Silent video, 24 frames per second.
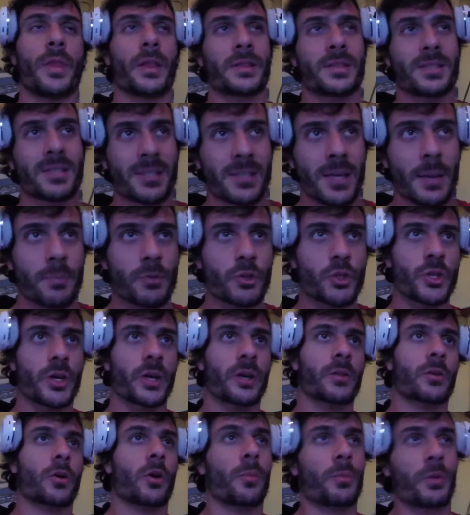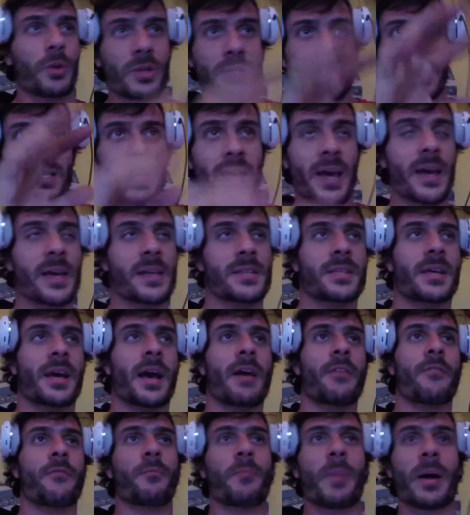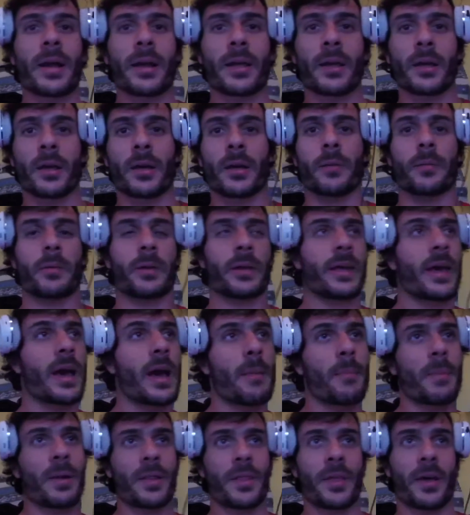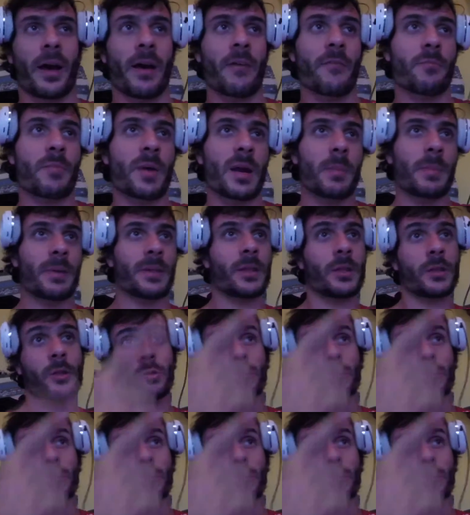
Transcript: subject, computer science, they have money. Yeah, but they have money. But